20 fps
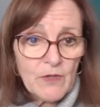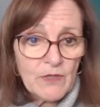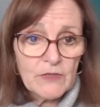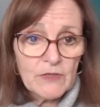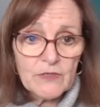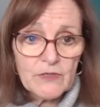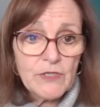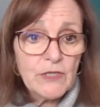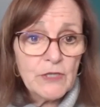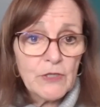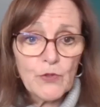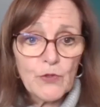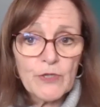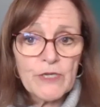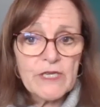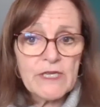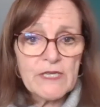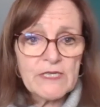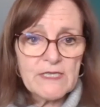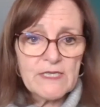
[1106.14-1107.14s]

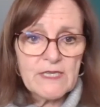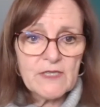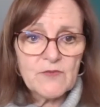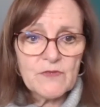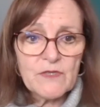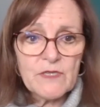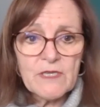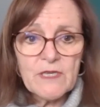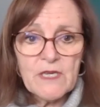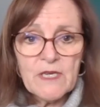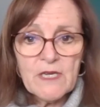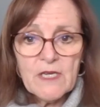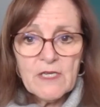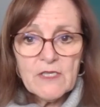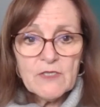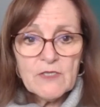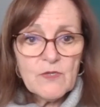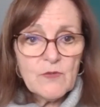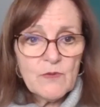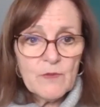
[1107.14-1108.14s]
learning, et cetera,
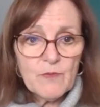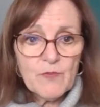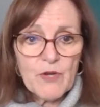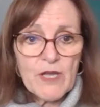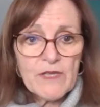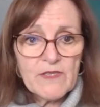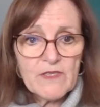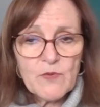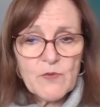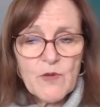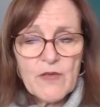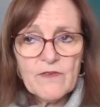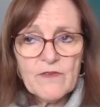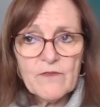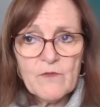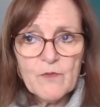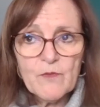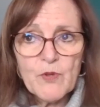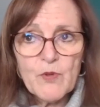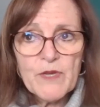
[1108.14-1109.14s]
to a broad swath of
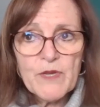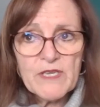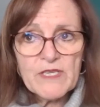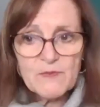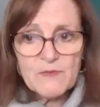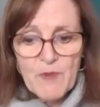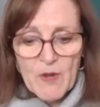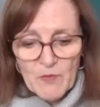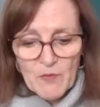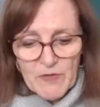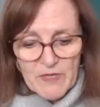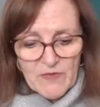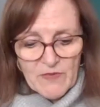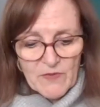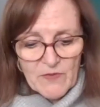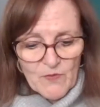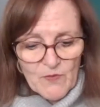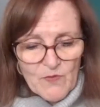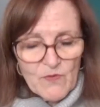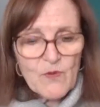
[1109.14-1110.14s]
employees. But
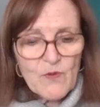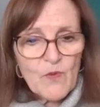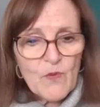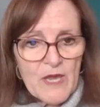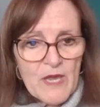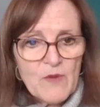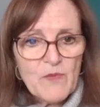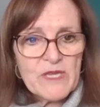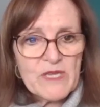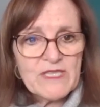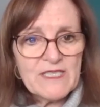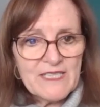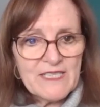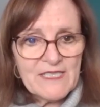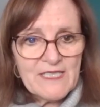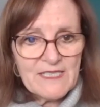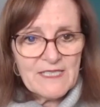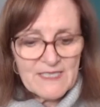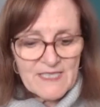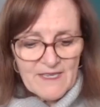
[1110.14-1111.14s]
through the way we did
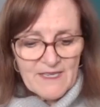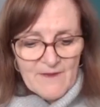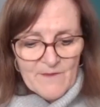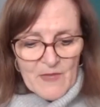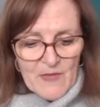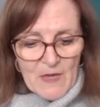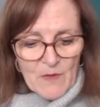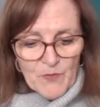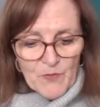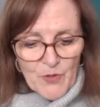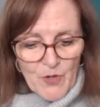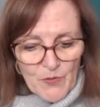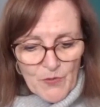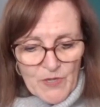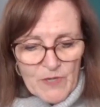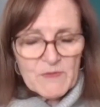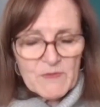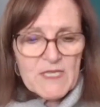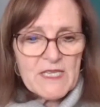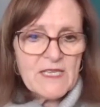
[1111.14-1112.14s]
it,
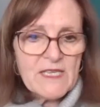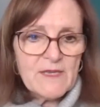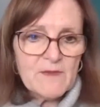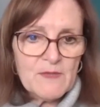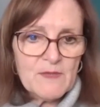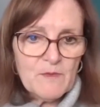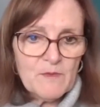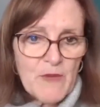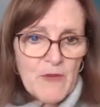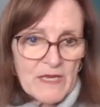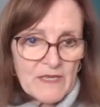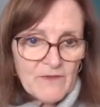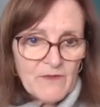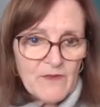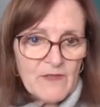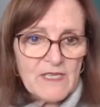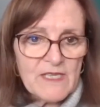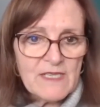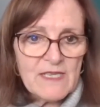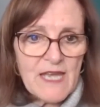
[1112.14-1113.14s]
program teams
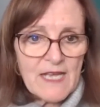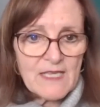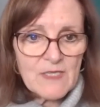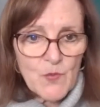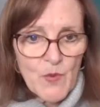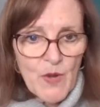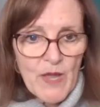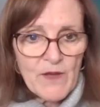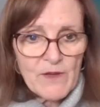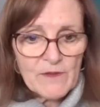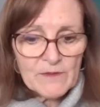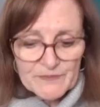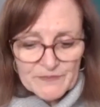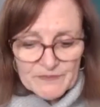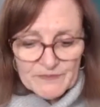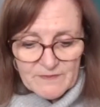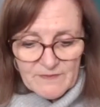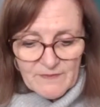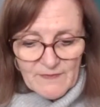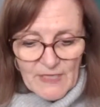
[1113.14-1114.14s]
benefited as well,
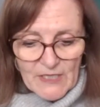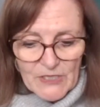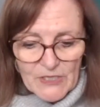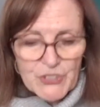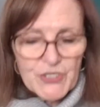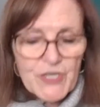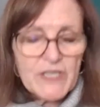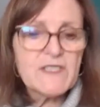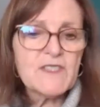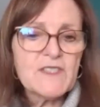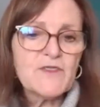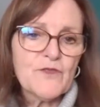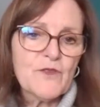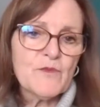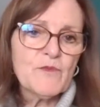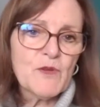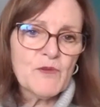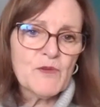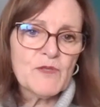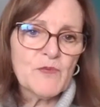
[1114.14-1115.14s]
just from
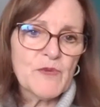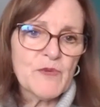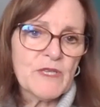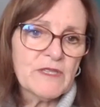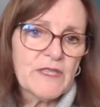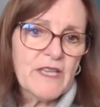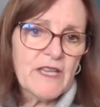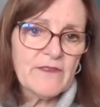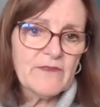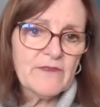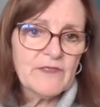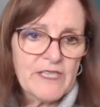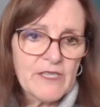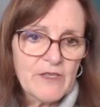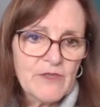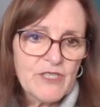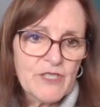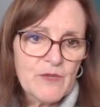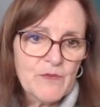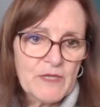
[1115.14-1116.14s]
those real life
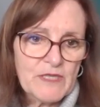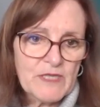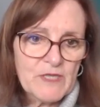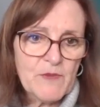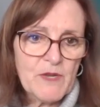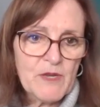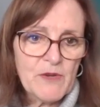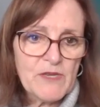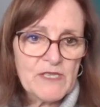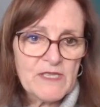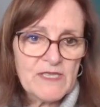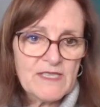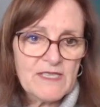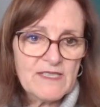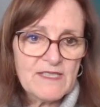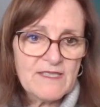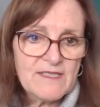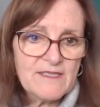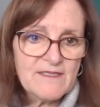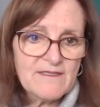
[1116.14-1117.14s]
leadership experiences.